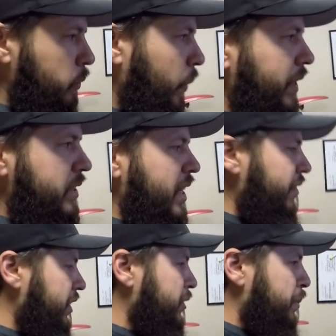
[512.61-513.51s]
weight
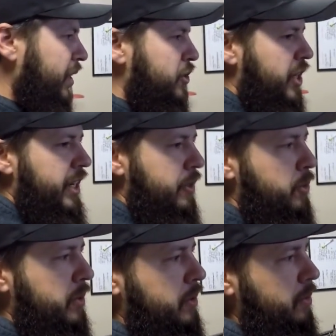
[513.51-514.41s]
savings, big
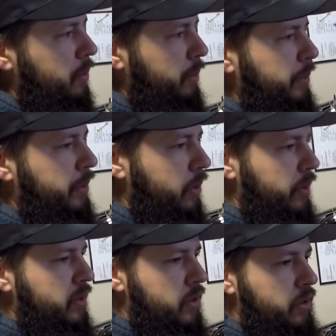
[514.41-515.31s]
change, was we were
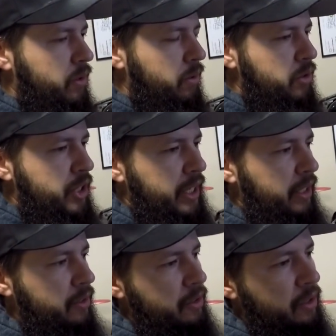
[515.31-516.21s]
going to
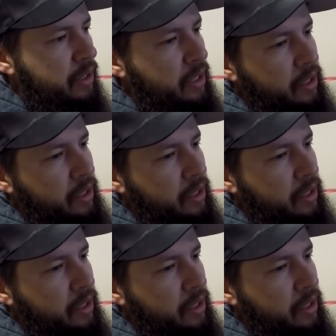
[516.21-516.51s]
change